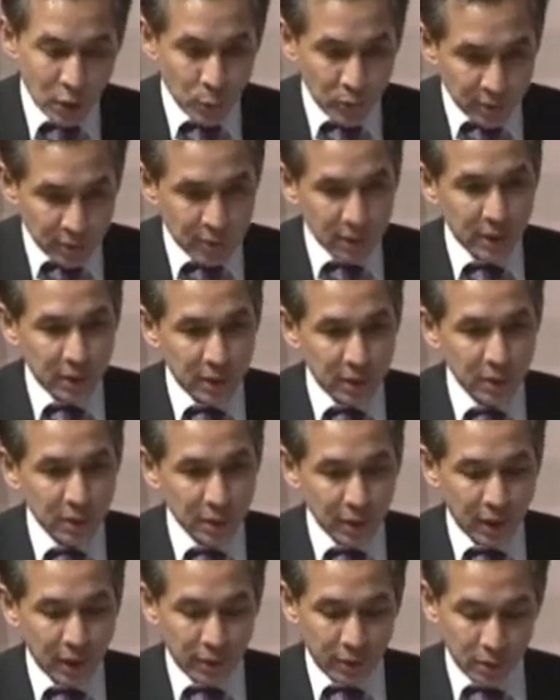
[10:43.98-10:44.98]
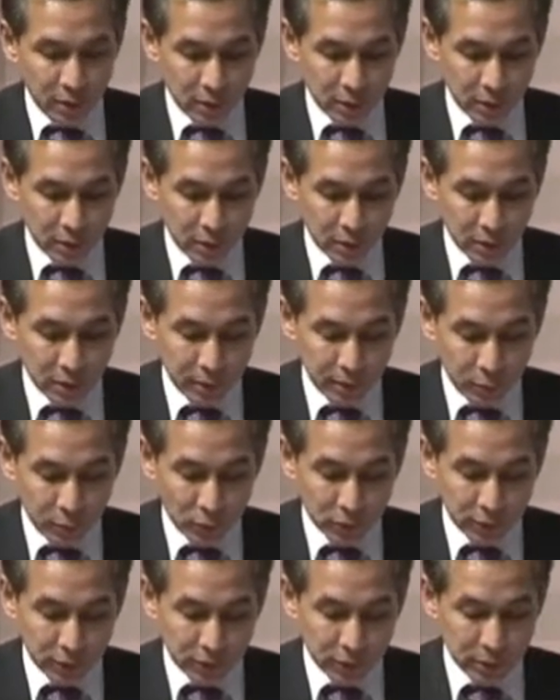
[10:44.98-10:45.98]
which is again another uh,
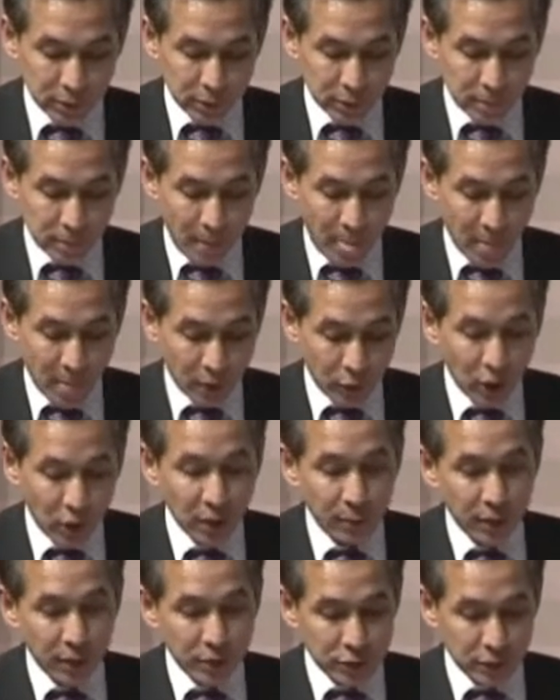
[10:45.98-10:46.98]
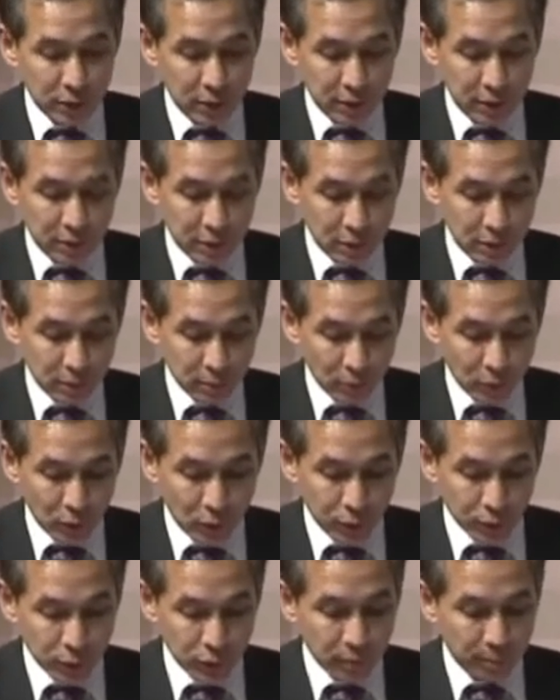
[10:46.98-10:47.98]
important uh, collaboration. This is
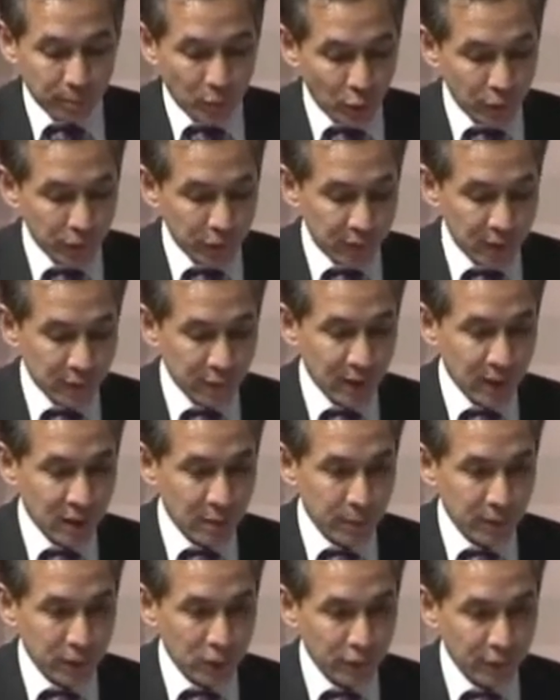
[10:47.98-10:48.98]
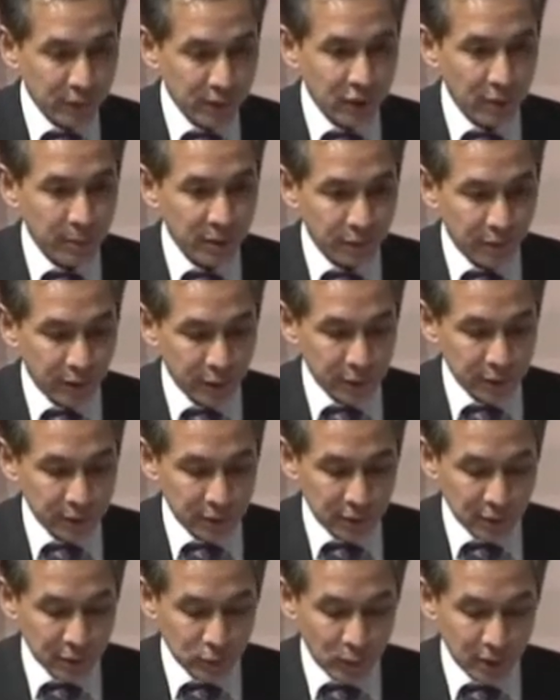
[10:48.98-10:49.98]
more to support the development of Islamic
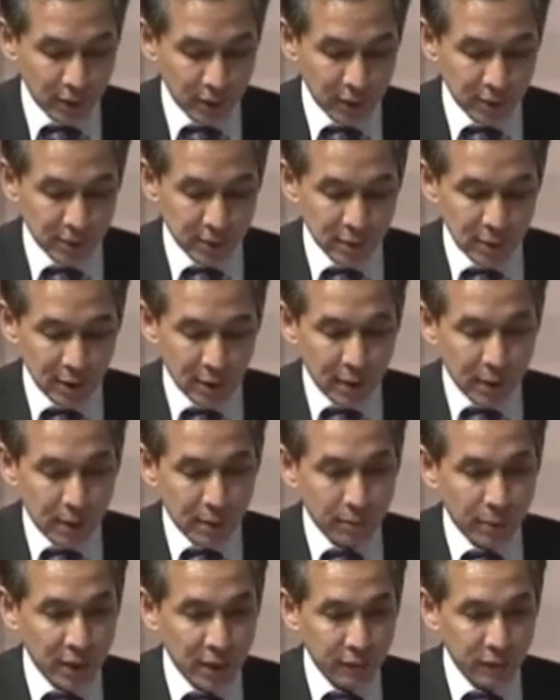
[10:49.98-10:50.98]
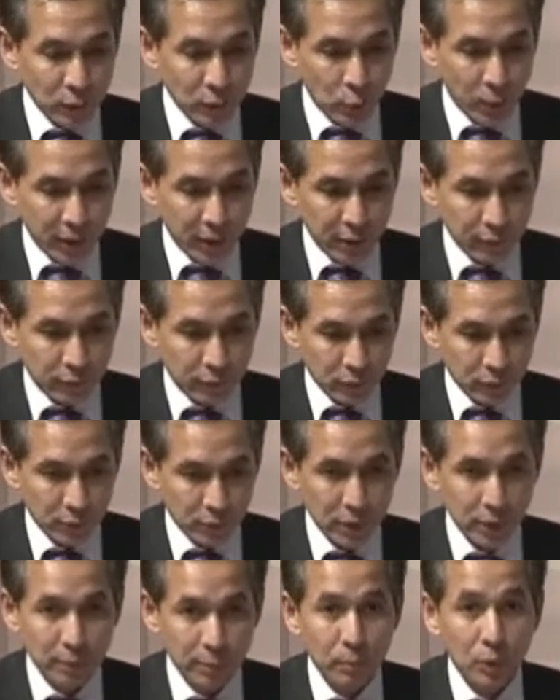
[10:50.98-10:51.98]
finance as well as pave the way
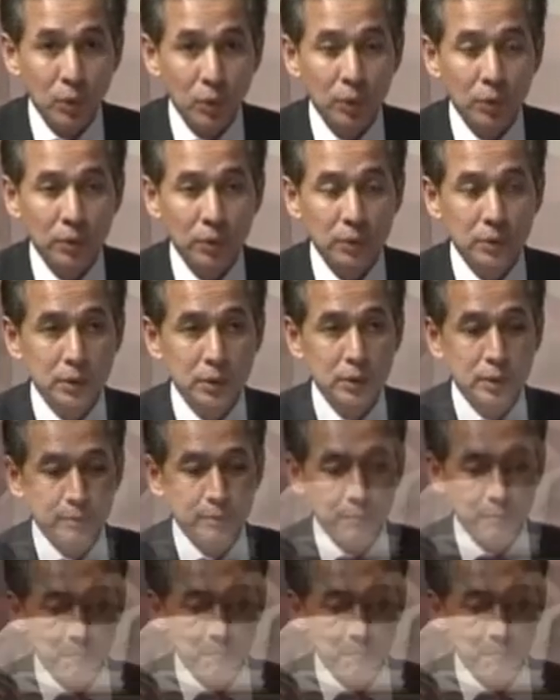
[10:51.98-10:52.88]
for more, um,